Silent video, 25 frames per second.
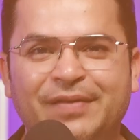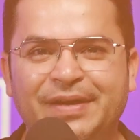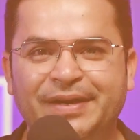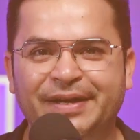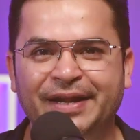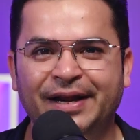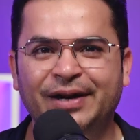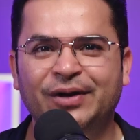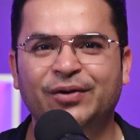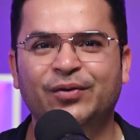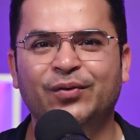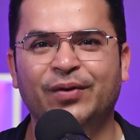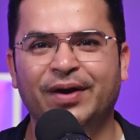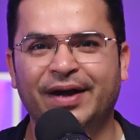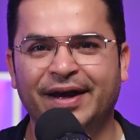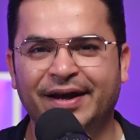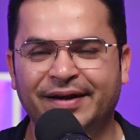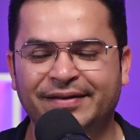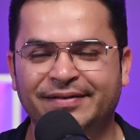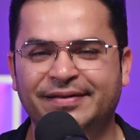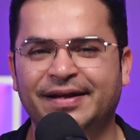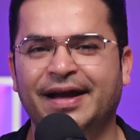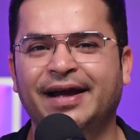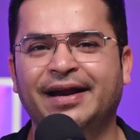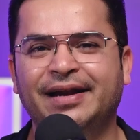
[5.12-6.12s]
will tell you
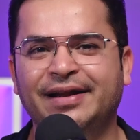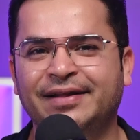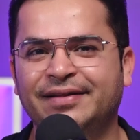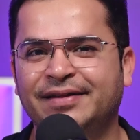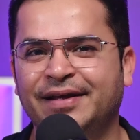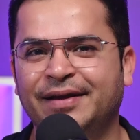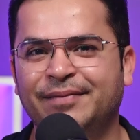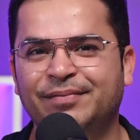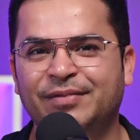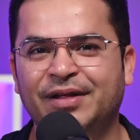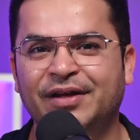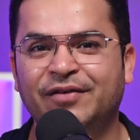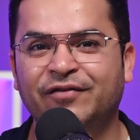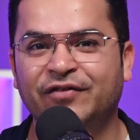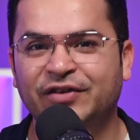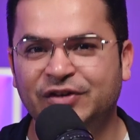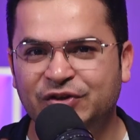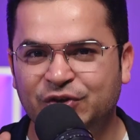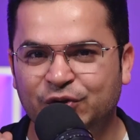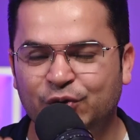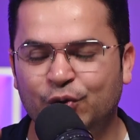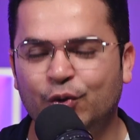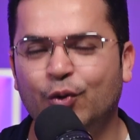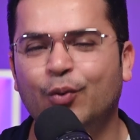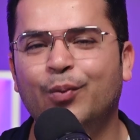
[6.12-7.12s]
exactly the same thing
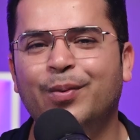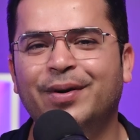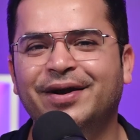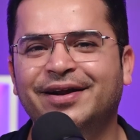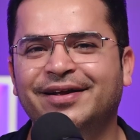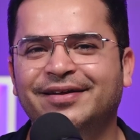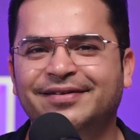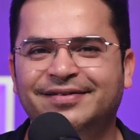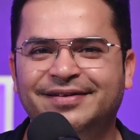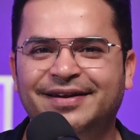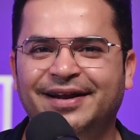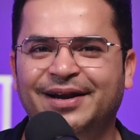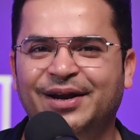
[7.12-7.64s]
which nobody is